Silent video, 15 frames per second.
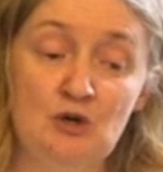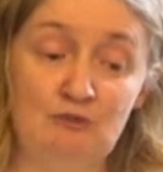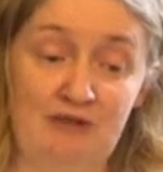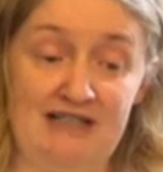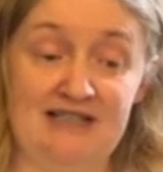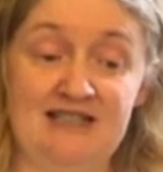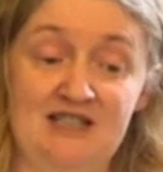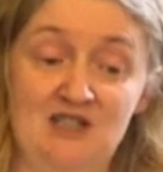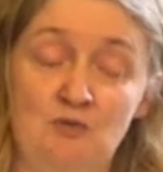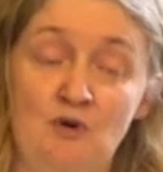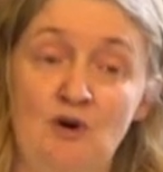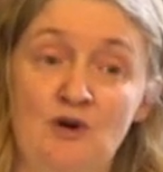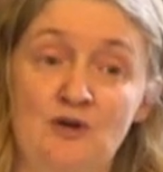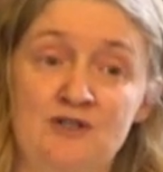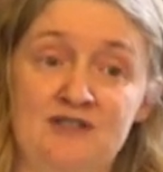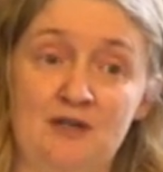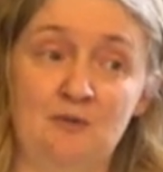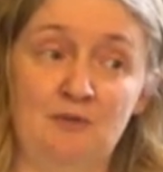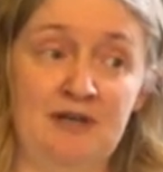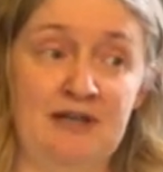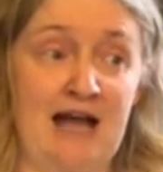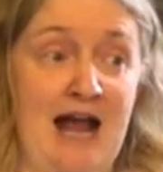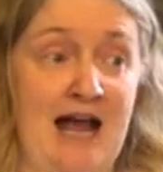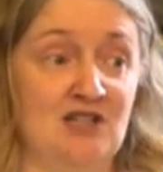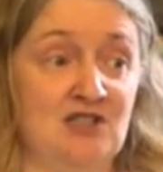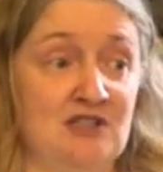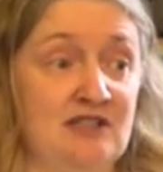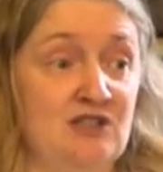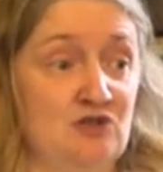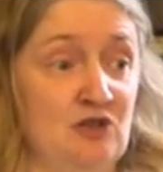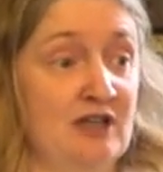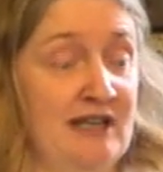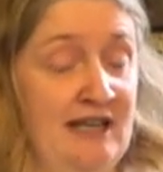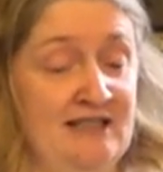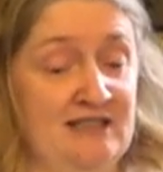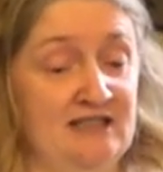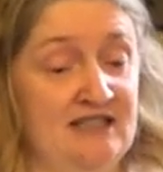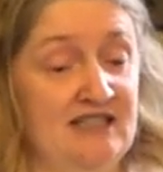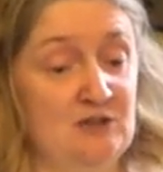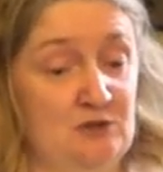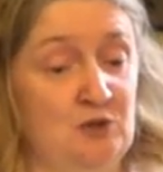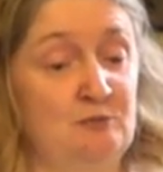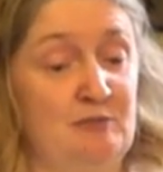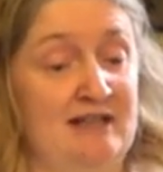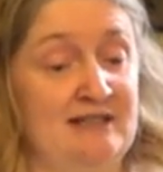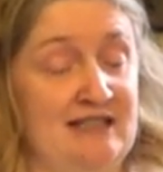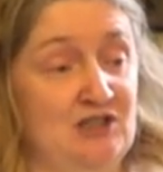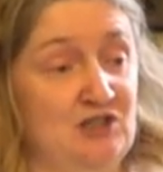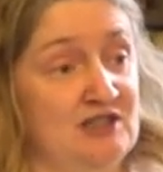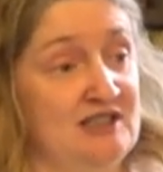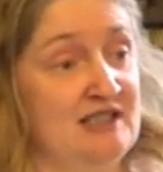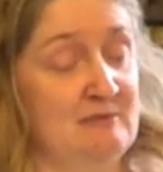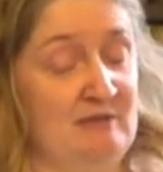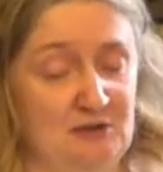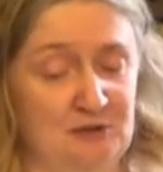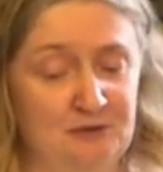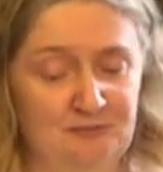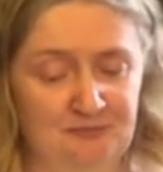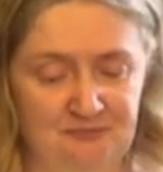ring ditch was and where it actually truncated these two big ditches in the middle.